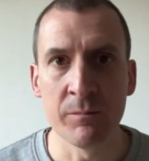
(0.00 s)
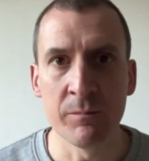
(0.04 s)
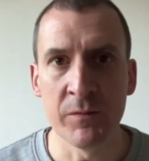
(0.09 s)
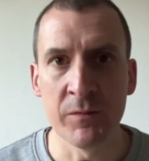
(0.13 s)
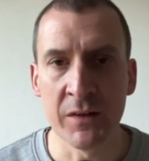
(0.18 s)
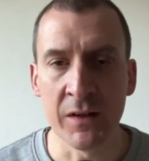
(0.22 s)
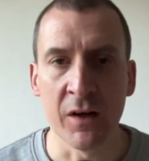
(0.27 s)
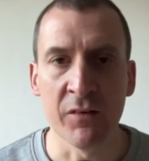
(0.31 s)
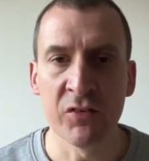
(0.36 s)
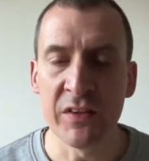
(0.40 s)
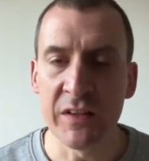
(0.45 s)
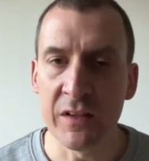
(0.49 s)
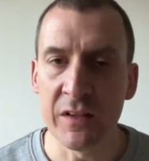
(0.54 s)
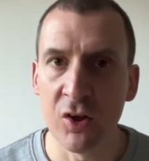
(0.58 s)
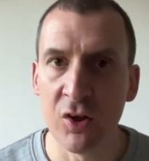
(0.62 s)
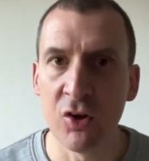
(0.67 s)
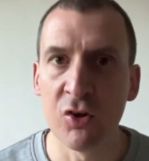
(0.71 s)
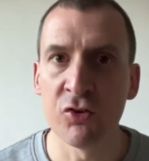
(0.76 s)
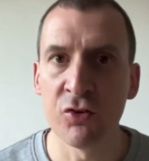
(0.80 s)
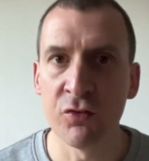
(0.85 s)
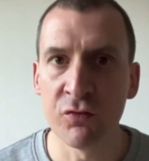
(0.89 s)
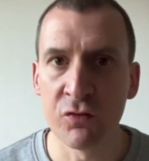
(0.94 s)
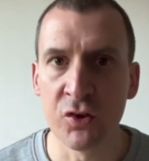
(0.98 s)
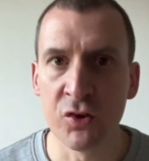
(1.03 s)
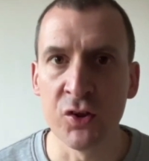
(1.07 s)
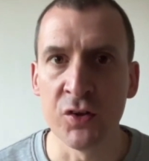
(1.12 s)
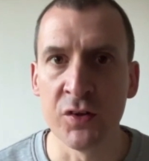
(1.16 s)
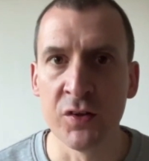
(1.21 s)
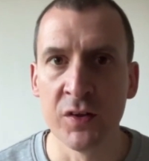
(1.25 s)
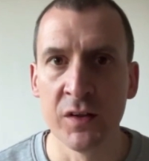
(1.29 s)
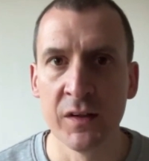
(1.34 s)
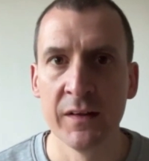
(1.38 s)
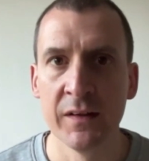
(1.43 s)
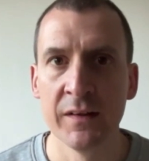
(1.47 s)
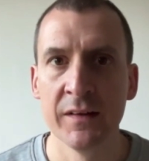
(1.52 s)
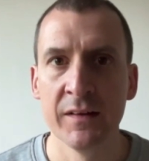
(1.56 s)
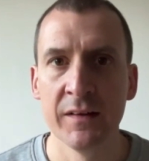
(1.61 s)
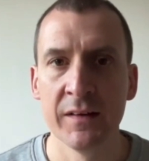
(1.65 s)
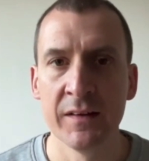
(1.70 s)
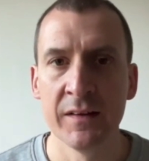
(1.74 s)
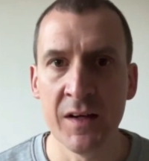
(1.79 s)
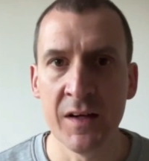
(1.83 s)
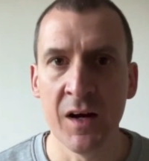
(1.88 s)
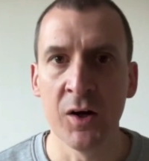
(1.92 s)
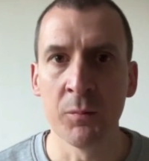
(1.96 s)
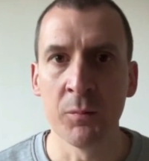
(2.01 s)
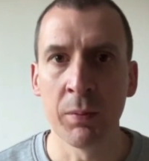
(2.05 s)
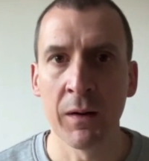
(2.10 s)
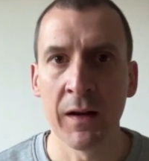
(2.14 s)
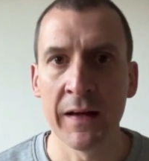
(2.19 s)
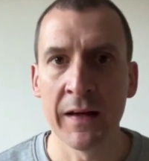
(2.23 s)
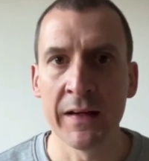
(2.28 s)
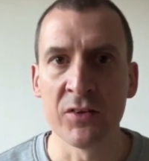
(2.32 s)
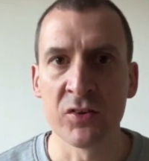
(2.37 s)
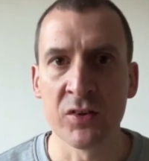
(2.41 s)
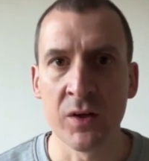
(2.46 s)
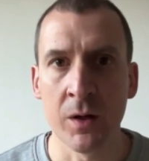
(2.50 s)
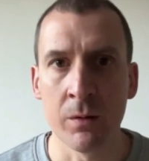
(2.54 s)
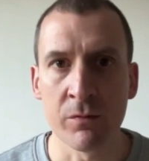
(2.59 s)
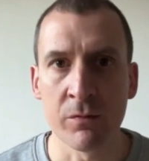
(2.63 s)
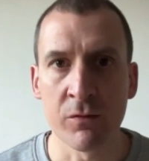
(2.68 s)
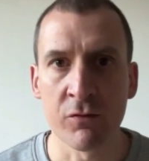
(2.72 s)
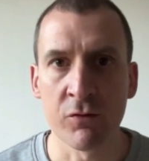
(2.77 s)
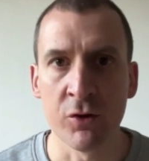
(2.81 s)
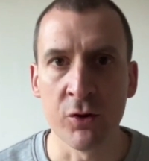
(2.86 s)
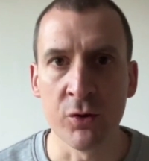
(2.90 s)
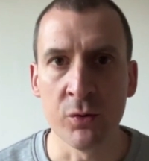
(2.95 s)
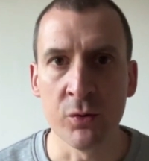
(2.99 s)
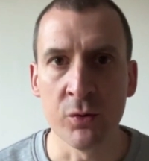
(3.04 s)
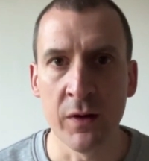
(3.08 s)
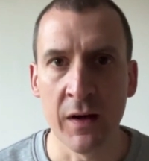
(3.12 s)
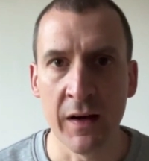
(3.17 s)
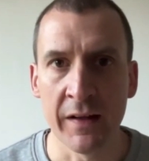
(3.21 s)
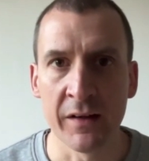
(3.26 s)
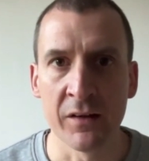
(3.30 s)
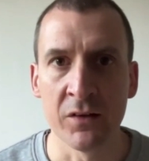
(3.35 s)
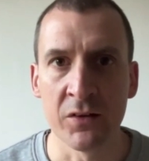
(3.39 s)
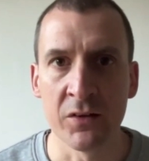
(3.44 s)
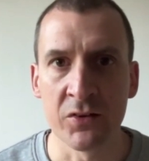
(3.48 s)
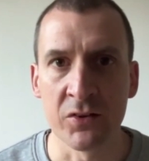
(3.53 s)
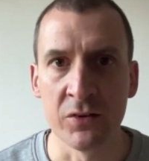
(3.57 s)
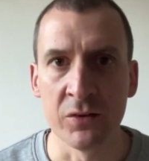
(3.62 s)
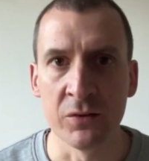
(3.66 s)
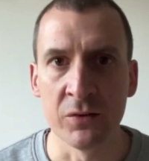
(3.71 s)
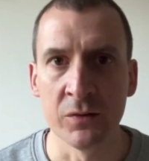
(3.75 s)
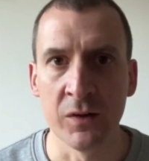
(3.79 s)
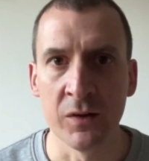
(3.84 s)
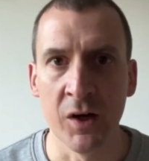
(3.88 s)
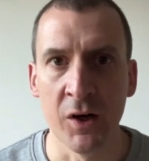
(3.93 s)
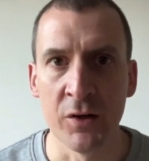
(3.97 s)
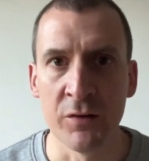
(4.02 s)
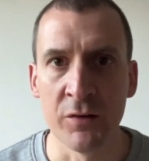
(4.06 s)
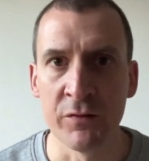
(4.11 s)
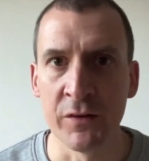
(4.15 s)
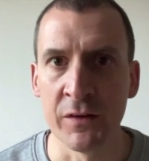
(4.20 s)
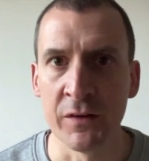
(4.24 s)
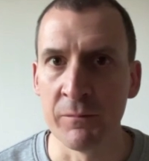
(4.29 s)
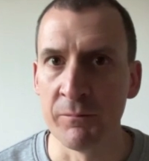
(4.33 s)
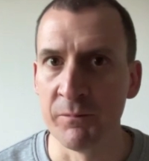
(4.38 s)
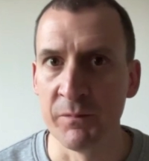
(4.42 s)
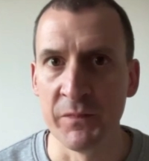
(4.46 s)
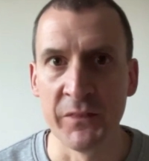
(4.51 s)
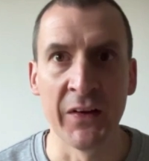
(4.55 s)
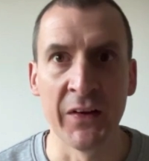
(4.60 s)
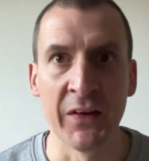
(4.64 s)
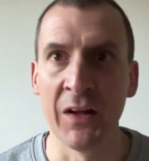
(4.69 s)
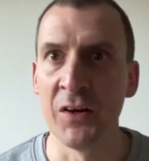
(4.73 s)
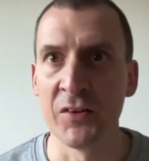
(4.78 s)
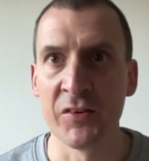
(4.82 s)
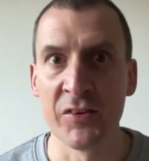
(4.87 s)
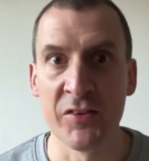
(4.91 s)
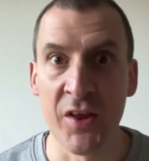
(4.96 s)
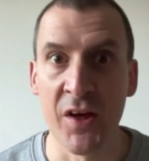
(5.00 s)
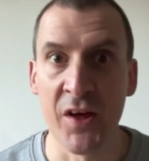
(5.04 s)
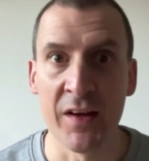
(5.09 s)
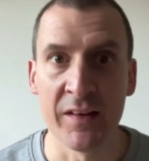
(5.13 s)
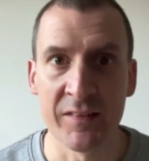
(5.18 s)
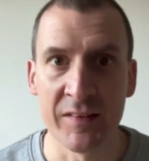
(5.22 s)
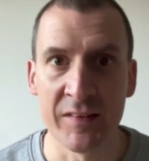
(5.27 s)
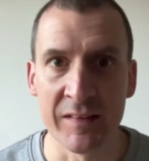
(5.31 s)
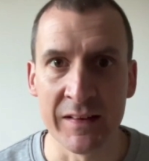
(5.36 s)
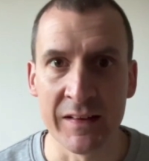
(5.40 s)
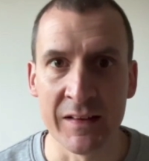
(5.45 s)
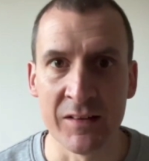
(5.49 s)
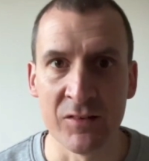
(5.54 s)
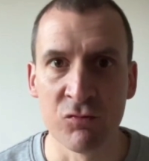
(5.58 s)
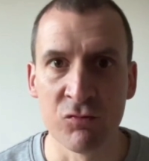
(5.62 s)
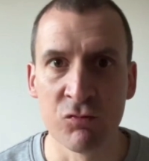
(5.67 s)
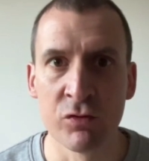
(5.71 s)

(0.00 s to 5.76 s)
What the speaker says: I've seen lots of good young players come through at Arsenal over the last 30 years.